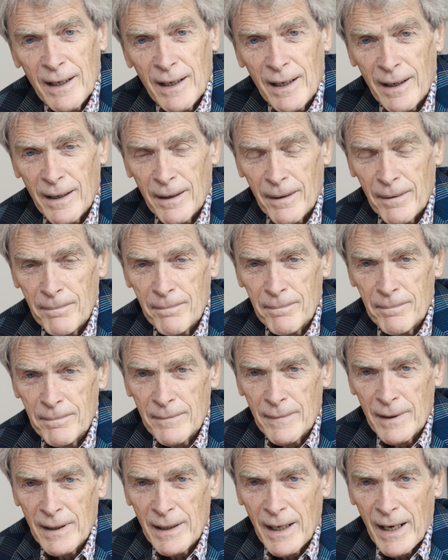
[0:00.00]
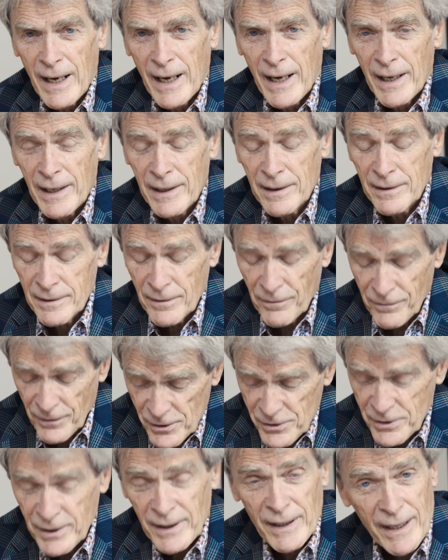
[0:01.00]
And the
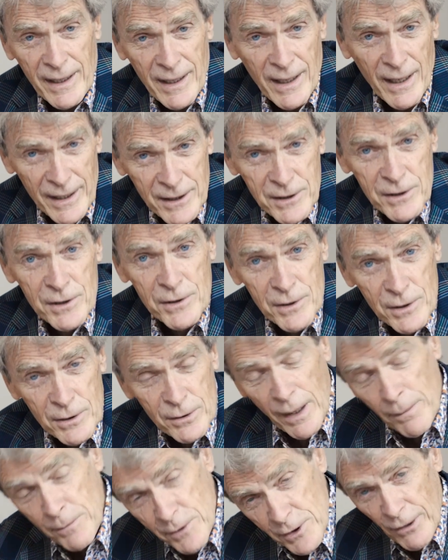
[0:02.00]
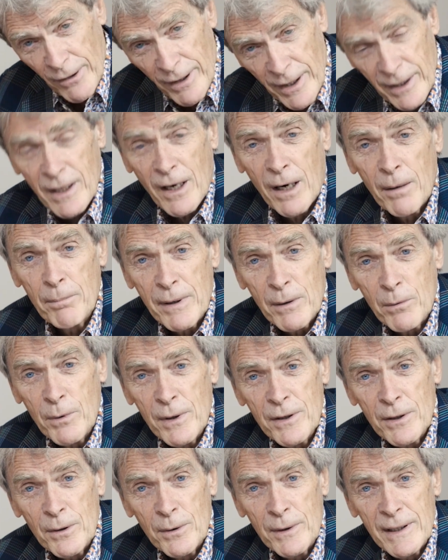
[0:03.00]
first thing I'd like to do, I'm sorry I can't be
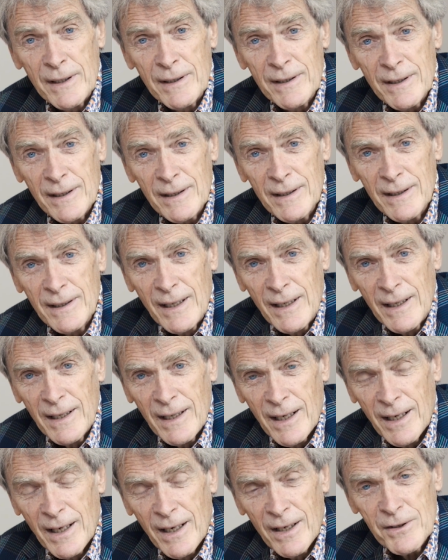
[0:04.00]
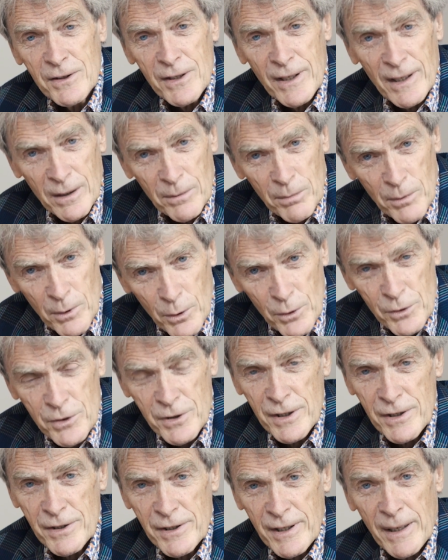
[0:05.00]
with you in India to help
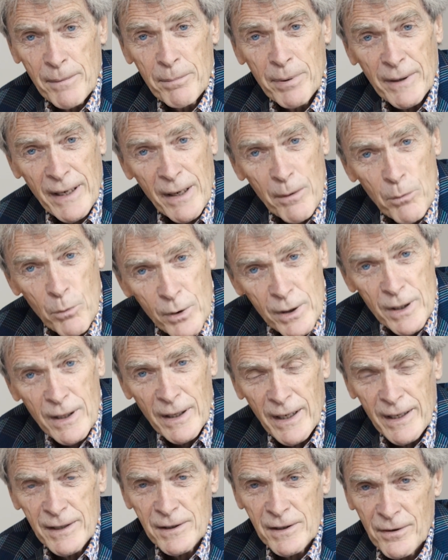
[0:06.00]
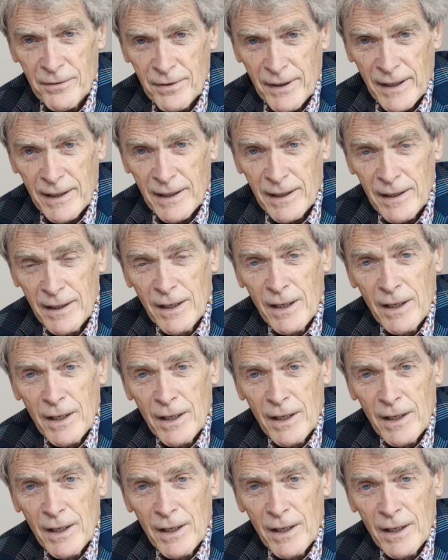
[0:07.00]
launch this ad, but I would like to thank